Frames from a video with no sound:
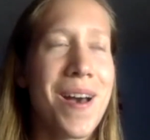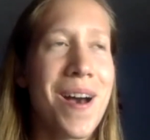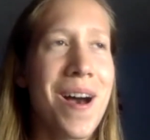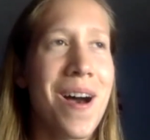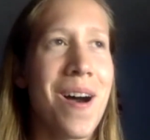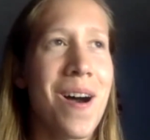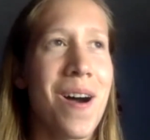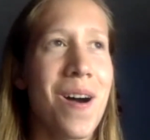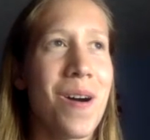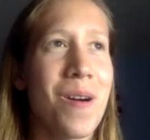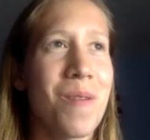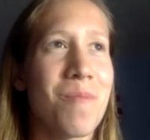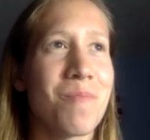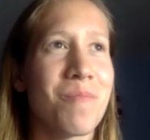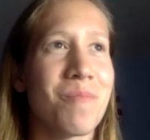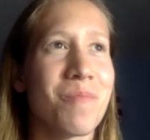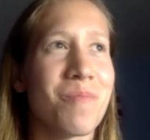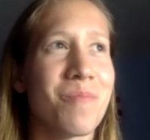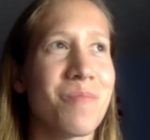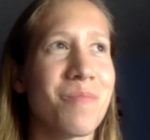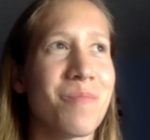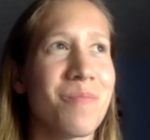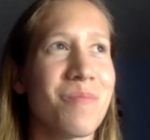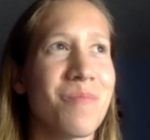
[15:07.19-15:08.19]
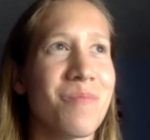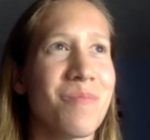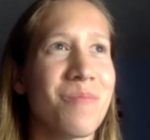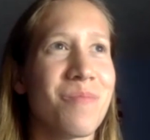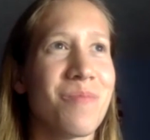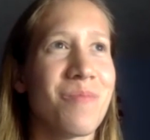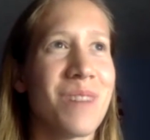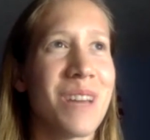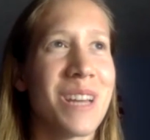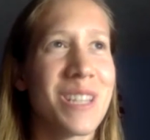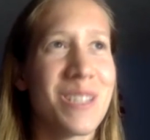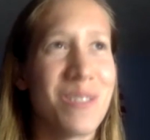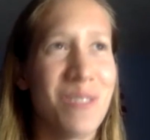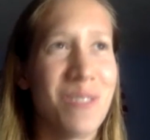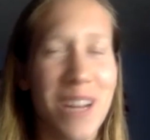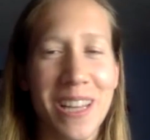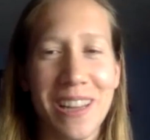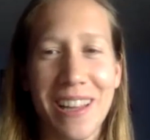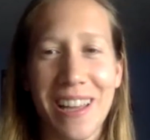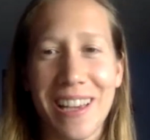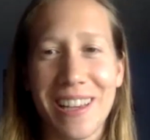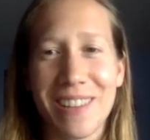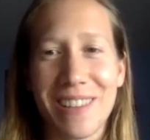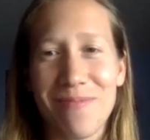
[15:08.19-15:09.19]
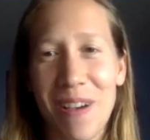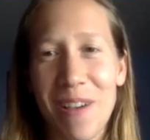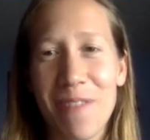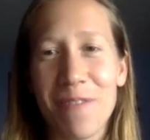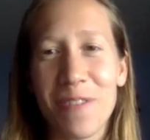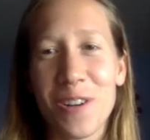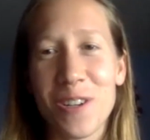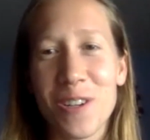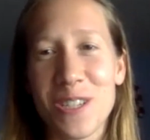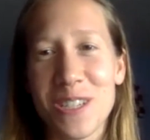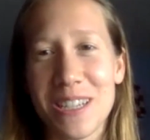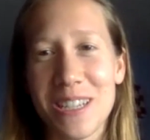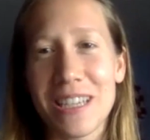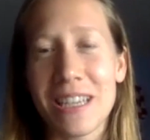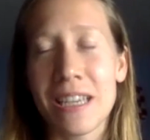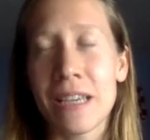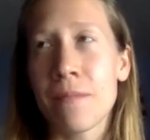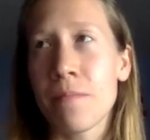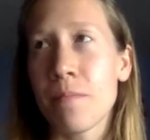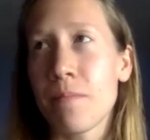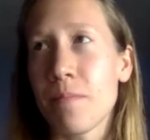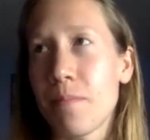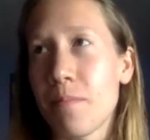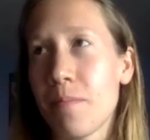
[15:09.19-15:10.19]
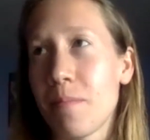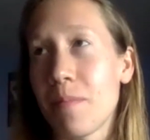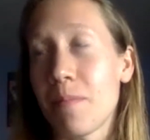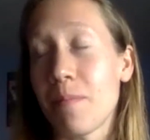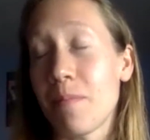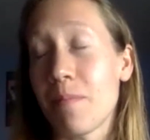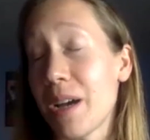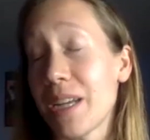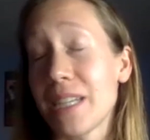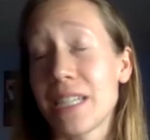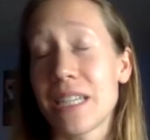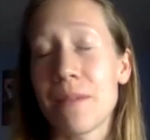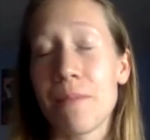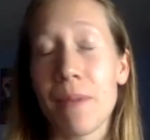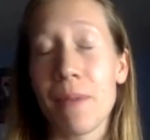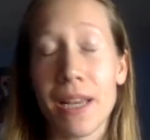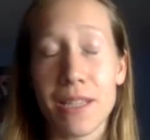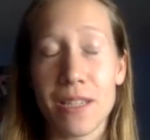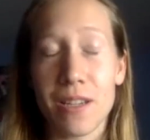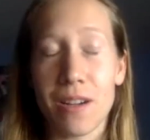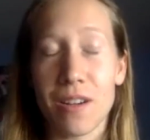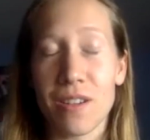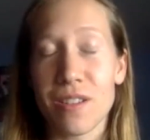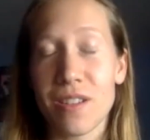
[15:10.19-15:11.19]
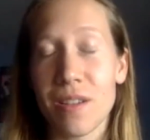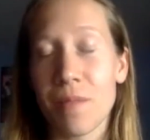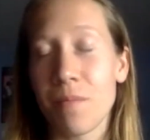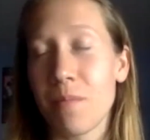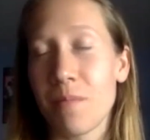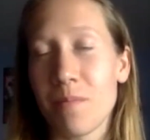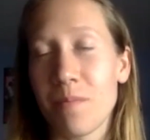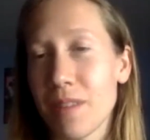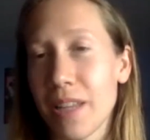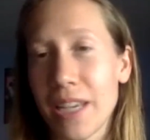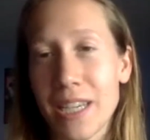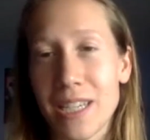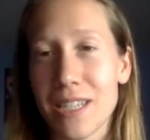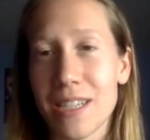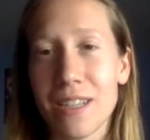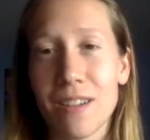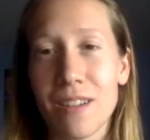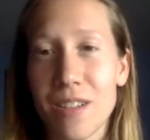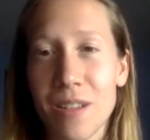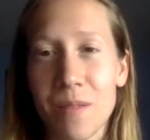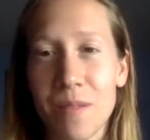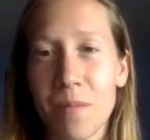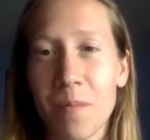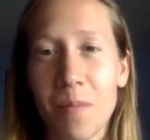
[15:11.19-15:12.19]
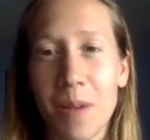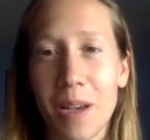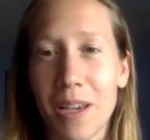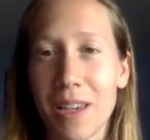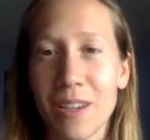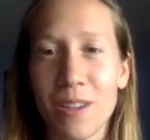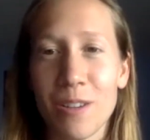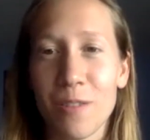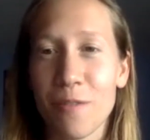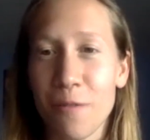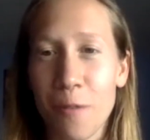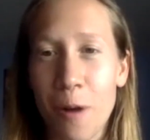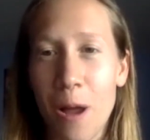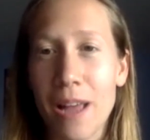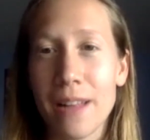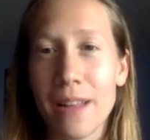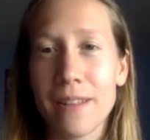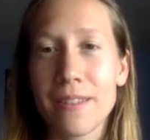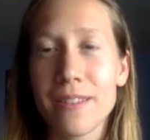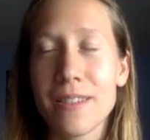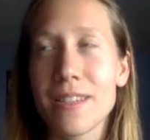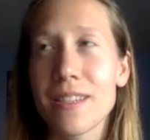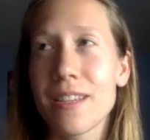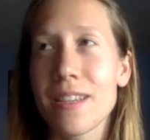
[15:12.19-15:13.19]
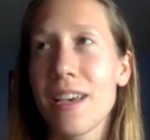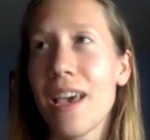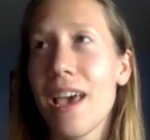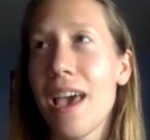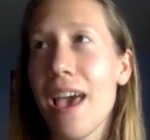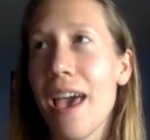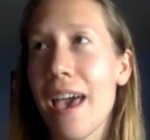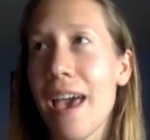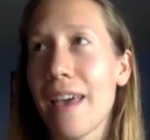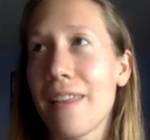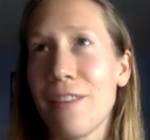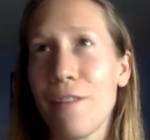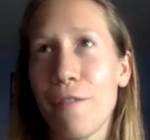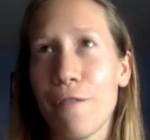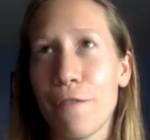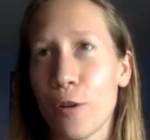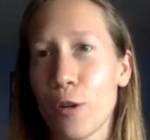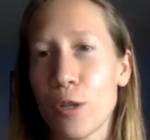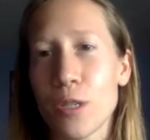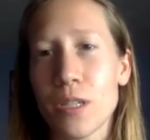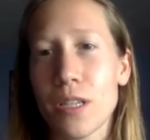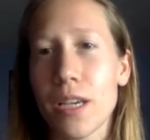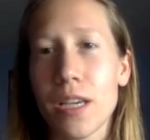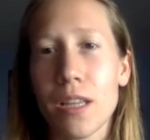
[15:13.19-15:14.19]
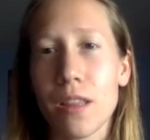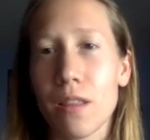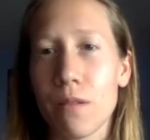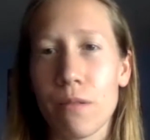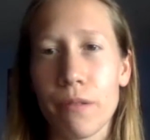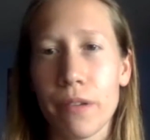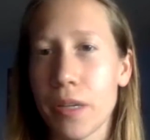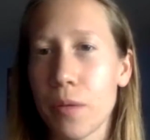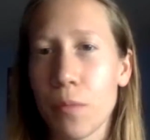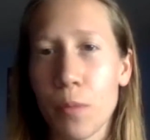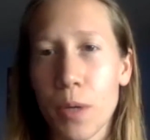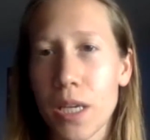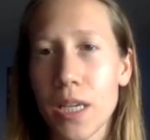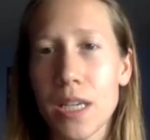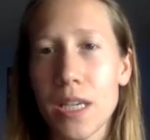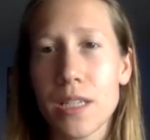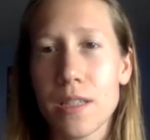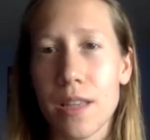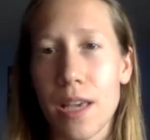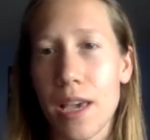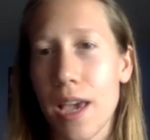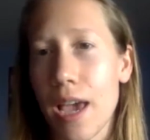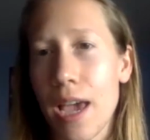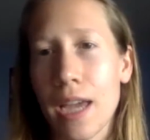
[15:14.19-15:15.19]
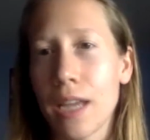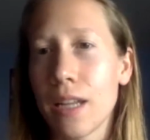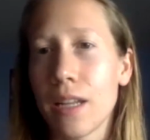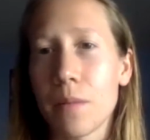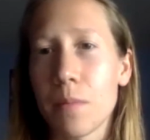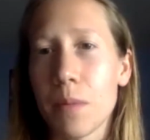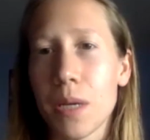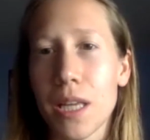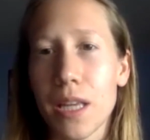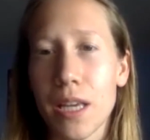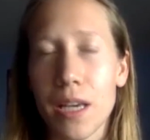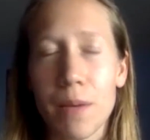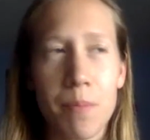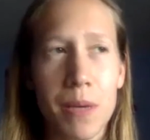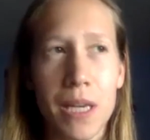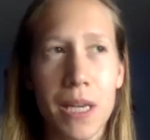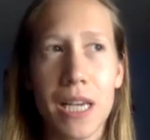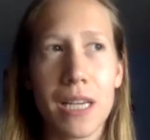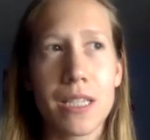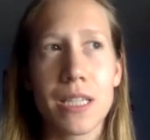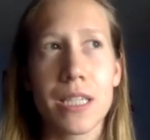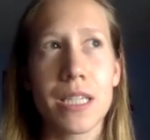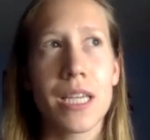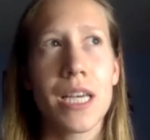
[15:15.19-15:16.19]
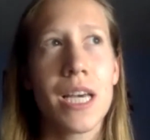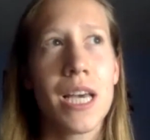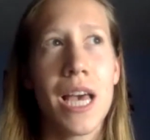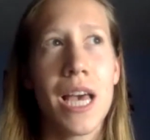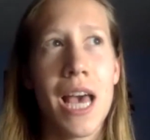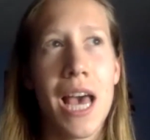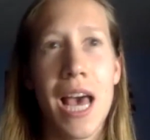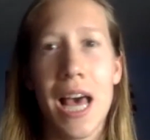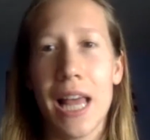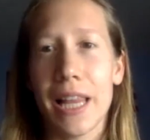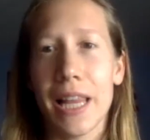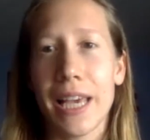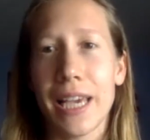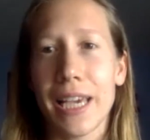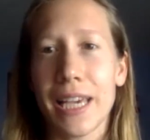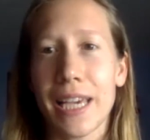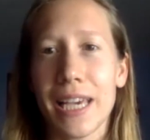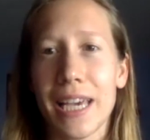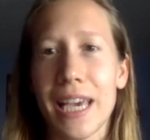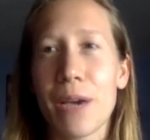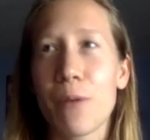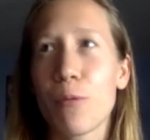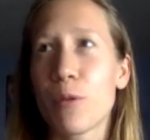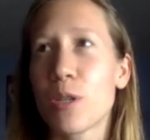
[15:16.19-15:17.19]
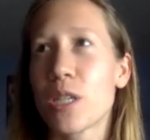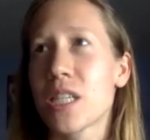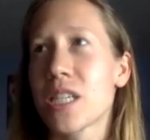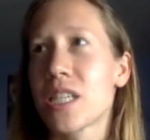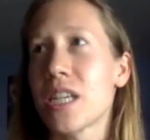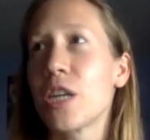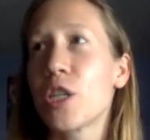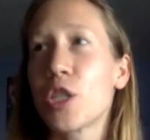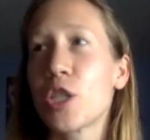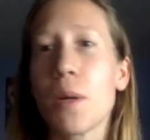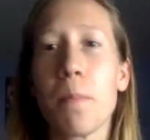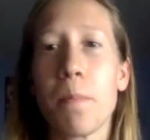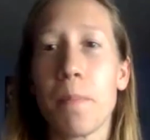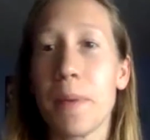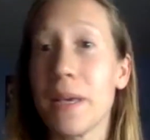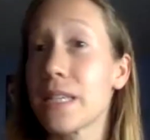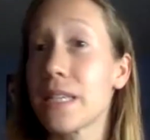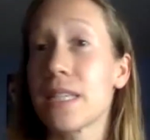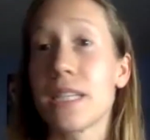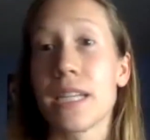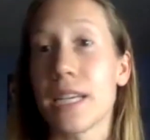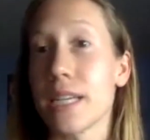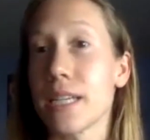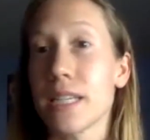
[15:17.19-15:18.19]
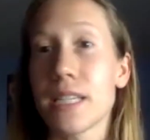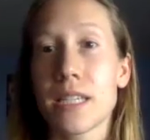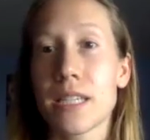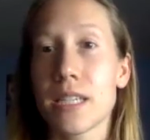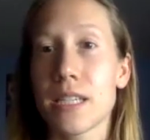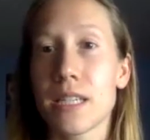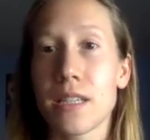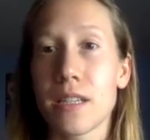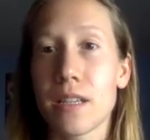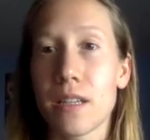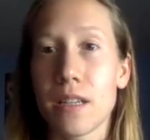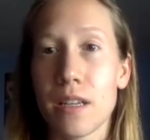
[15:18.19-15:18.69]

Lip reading: Um it's funny, like my first team, my teammates are still some of my good friends. And the first like 3 weeks, they hated me because like it was such a business.